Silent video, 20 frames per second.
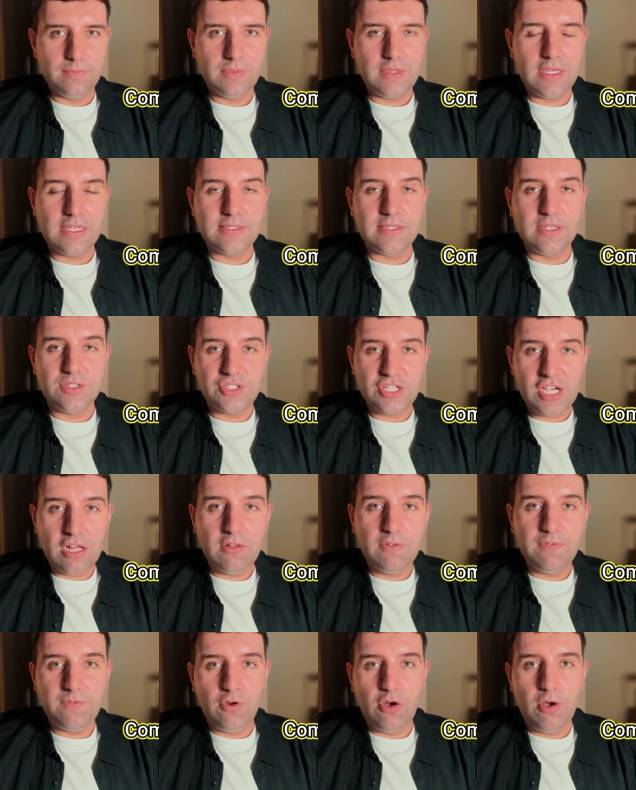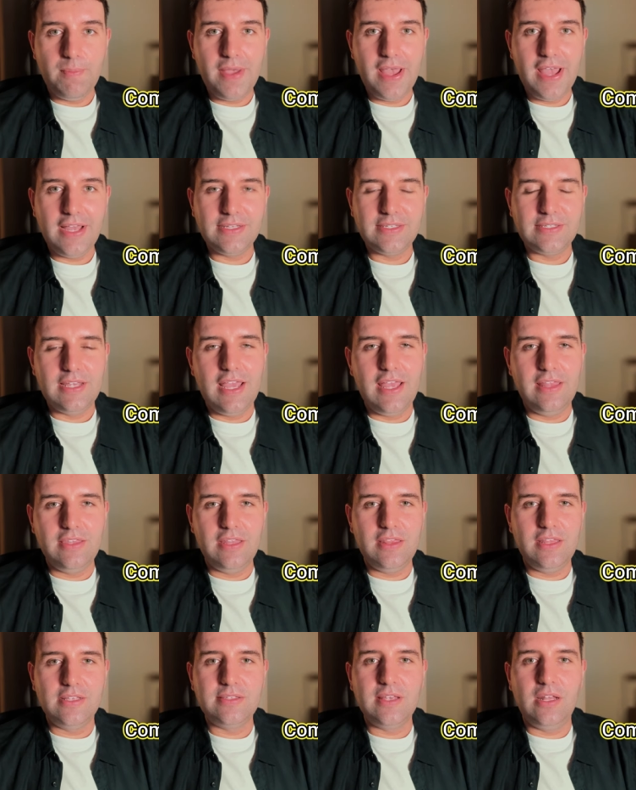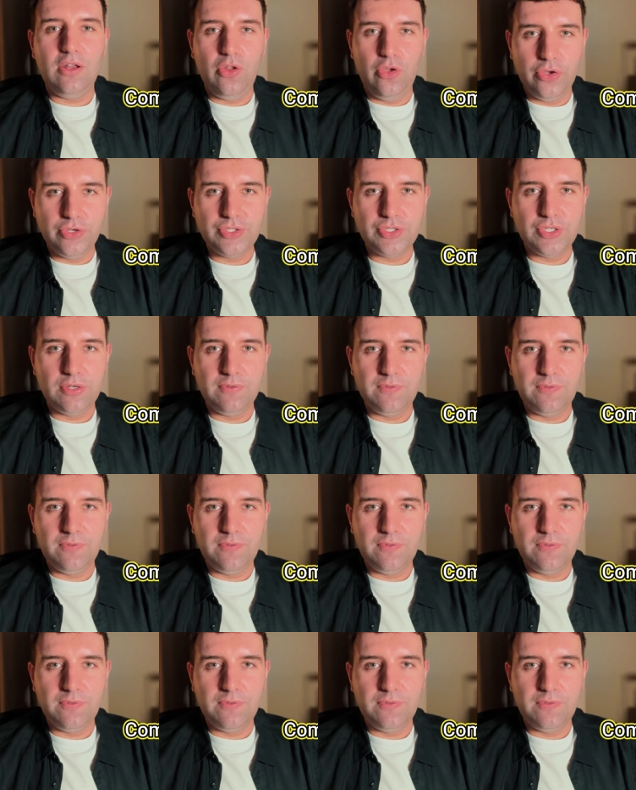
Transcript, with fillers: There's a gel format, and then there's a lotion